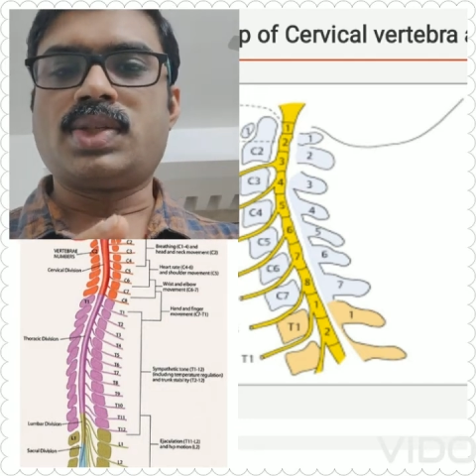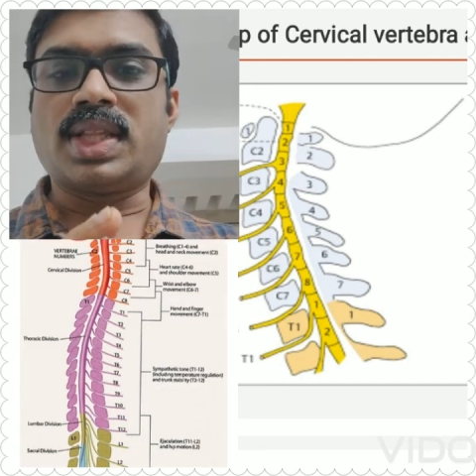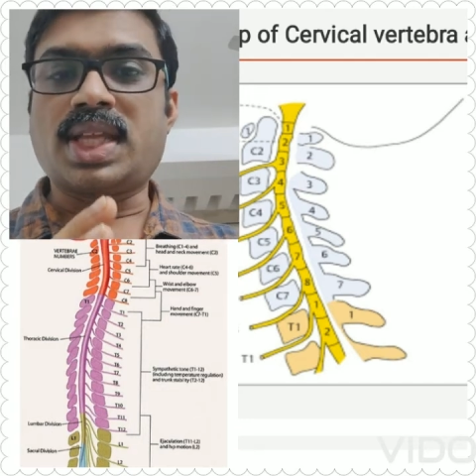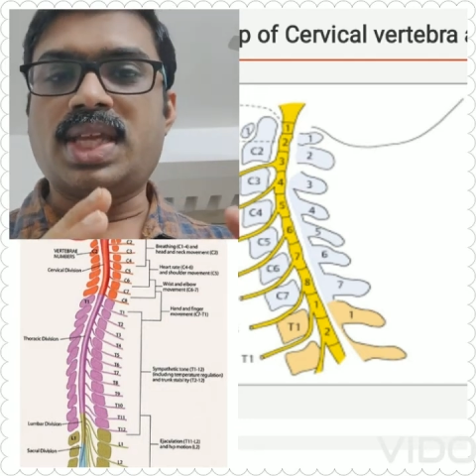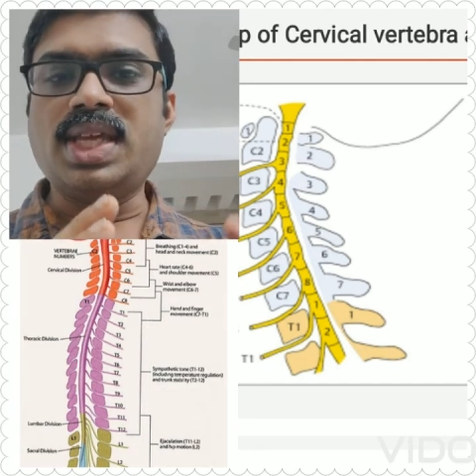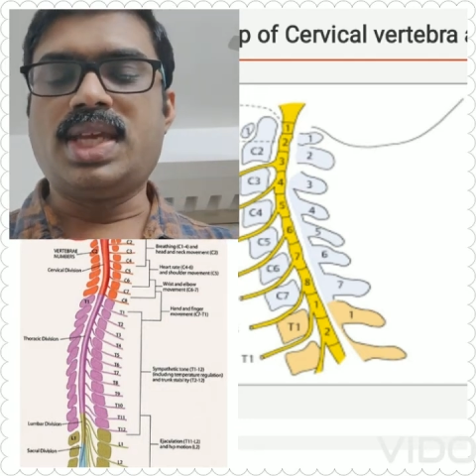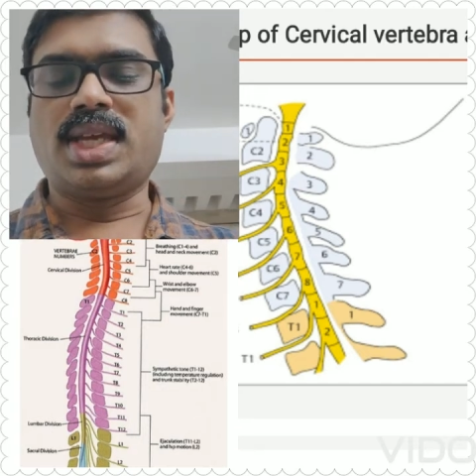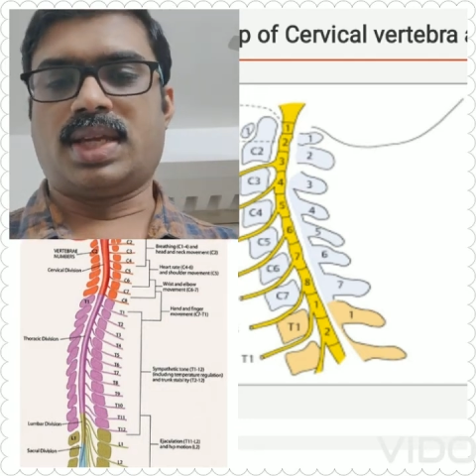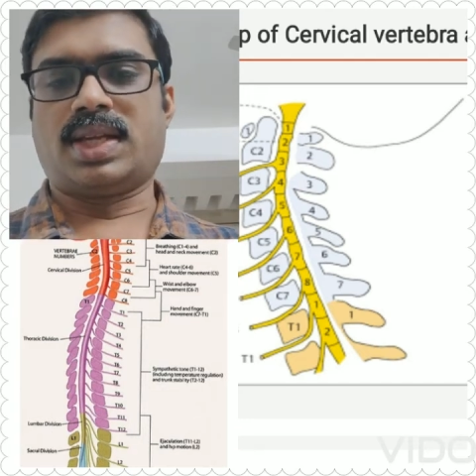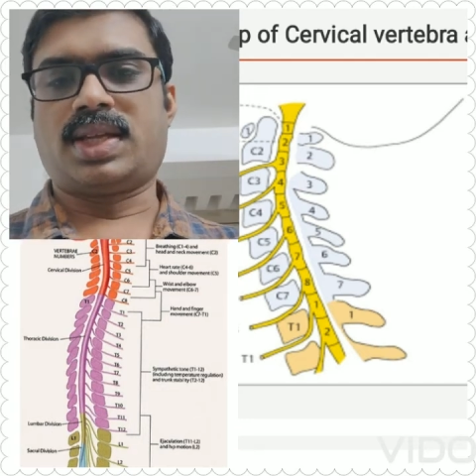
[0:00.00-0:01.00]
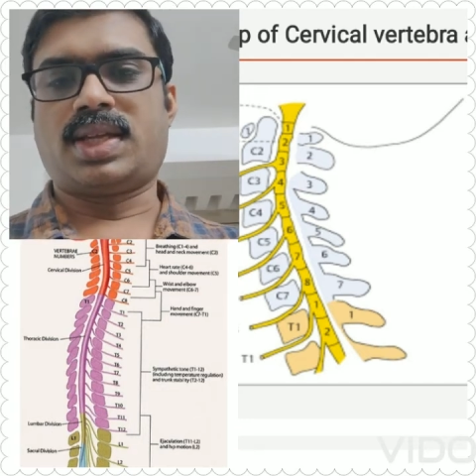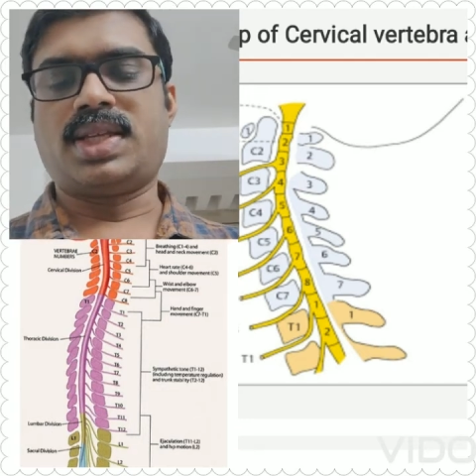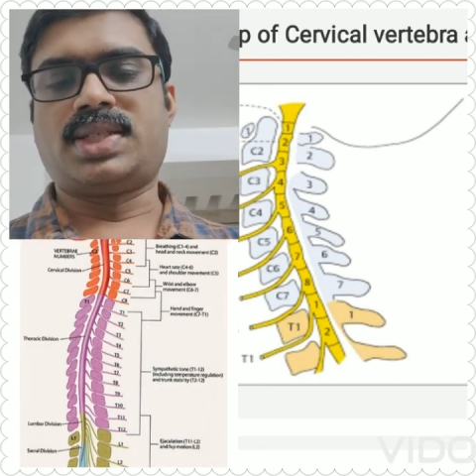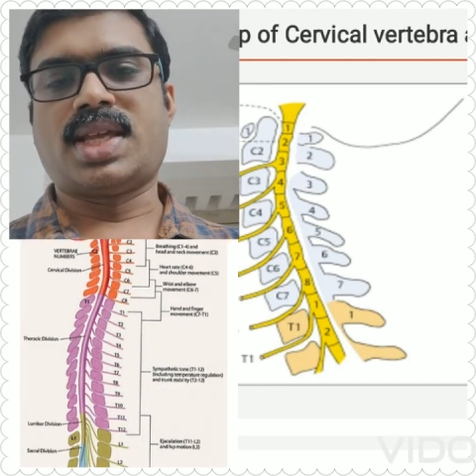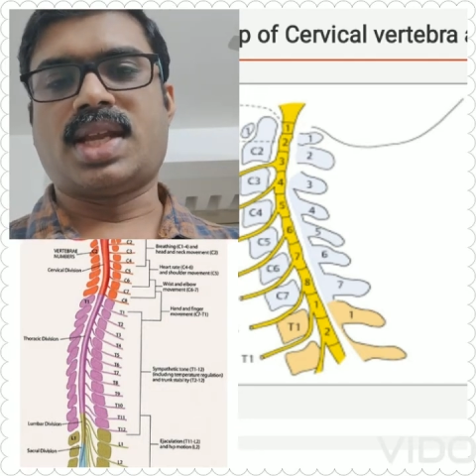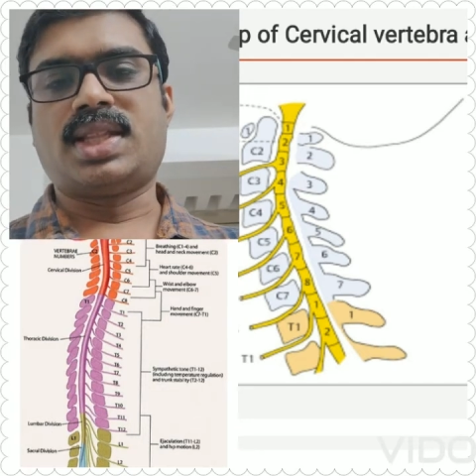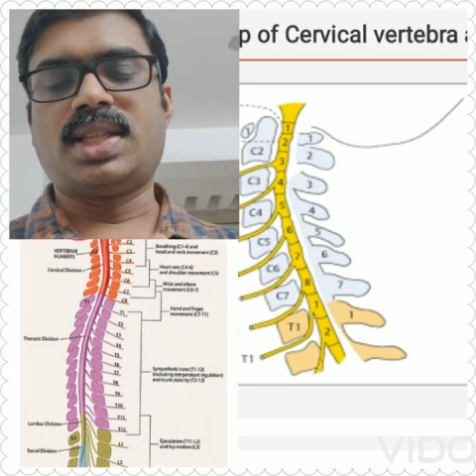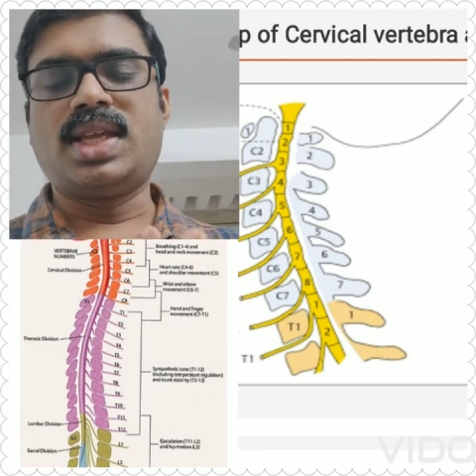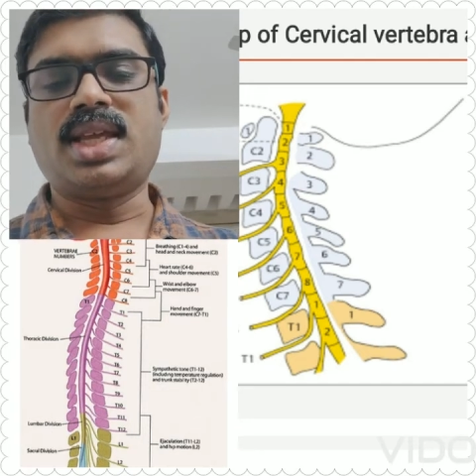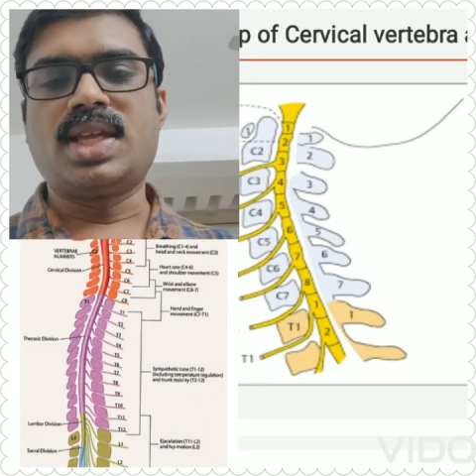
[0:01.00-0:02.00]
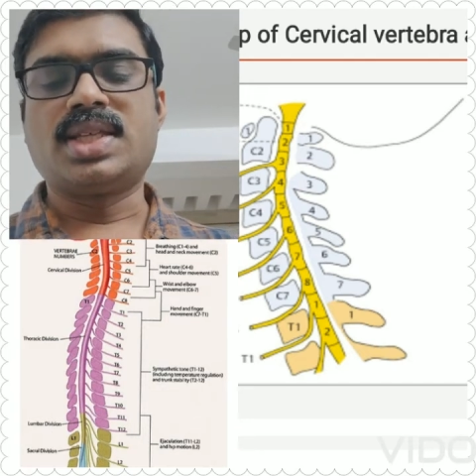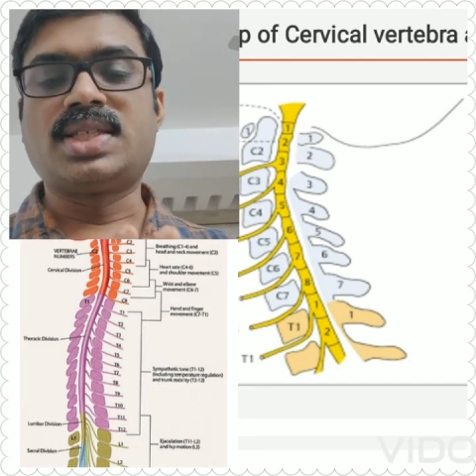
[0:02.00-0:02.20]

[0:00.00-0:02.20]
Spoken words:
So, the key here is that the